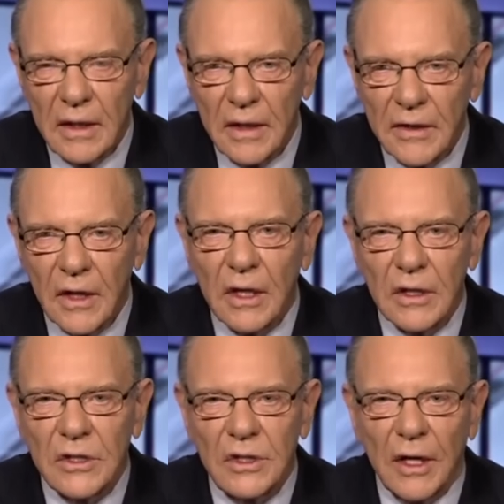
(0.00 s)
the
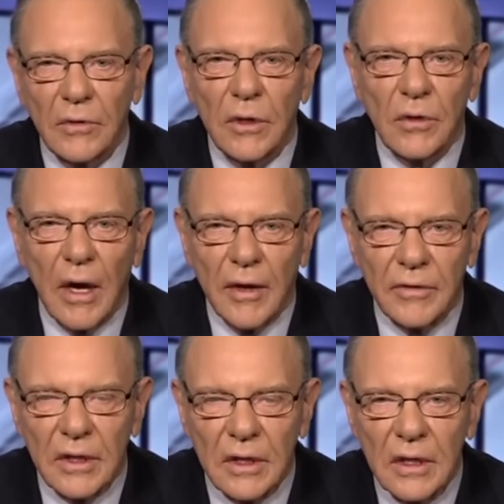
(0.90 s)
center of
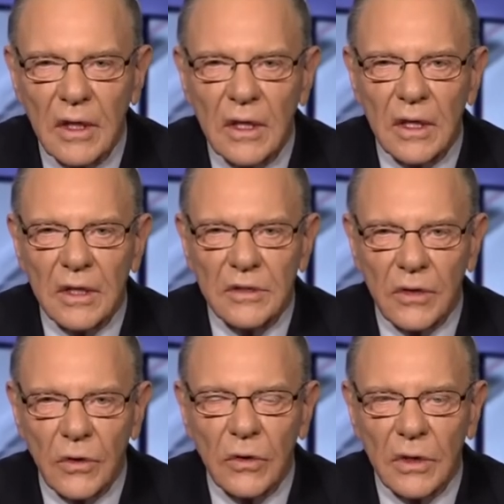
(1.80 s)
gravity is the
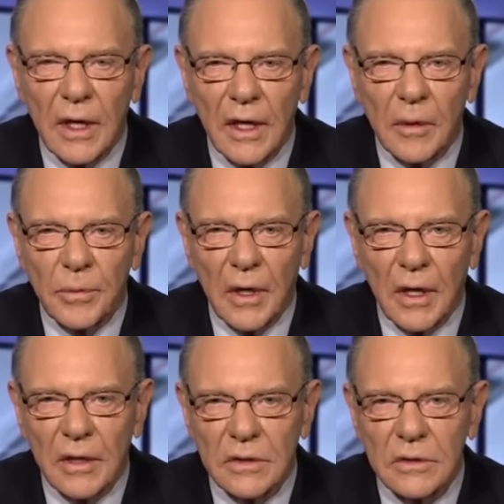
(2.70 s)
nuclear
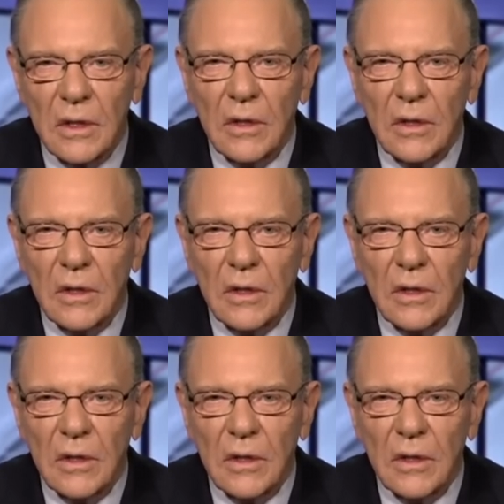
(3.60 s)
enterprise.